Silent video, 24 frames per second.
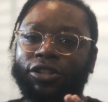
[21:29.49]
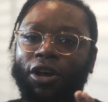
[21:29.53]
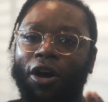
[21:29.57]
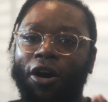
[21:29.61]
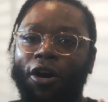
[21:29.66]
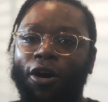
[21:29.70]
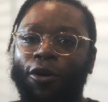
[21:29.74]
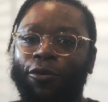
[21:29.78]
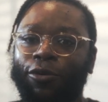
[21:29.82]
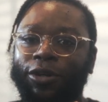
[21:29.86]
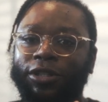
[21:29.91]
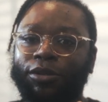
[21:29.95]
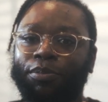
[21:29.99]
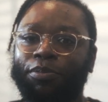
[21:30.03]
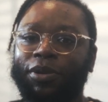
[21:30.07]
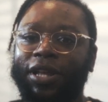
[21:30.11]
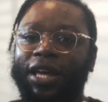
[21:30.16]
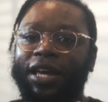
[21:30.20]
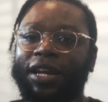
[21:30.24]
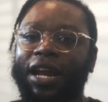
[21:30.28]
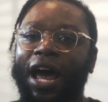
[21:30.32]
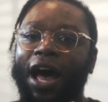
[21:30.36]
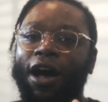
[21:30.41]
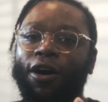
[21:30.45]
always
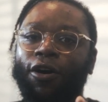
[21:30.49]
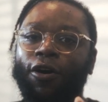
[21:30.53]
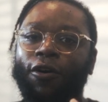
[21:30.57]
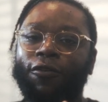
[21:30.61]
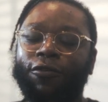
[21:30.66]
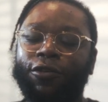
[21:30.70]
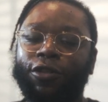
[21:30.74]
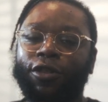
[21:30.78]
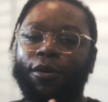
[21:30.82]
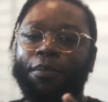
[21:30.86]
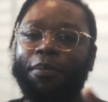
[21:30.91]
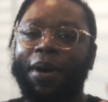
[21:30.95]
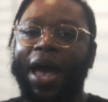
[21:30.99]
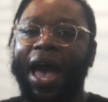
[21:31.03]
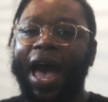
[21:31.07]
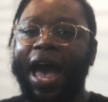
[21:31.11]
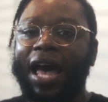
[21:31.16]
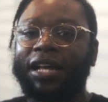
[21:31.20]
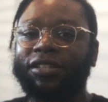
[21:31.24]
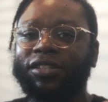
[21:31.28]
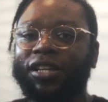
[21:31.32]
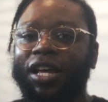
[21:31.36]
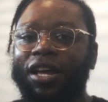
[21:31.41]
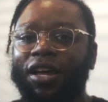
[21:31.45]
played out over the
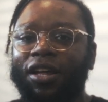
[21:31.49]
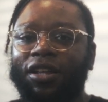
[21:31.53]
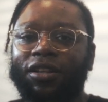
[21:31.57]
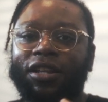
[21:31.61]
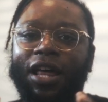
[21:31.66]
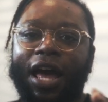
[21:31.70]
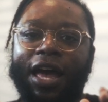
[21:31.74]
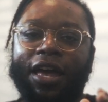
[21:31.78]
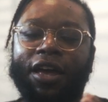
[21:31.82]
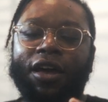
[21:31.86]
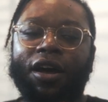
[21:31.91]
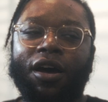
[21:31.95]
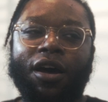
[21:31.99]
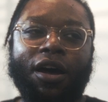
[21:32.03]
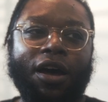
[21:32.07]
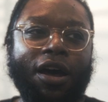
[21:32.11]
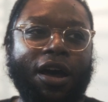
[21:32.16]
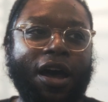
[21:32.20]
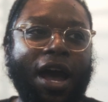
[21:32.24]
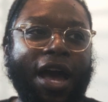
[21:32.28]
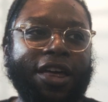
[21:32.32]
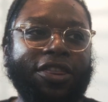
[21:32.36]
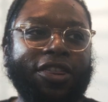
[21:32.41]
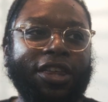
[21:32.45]
past, like,
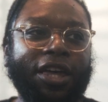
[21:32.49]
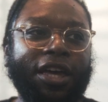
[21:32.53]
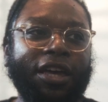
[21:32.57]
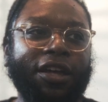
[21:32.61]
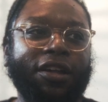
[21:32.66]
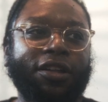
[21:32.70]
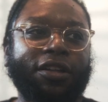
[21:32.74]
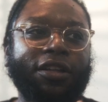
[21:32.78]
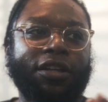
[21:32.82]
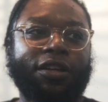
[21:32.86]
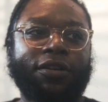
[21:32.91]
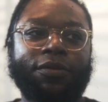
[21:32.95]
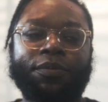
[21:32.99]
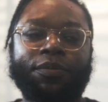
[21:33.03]
uh, I think,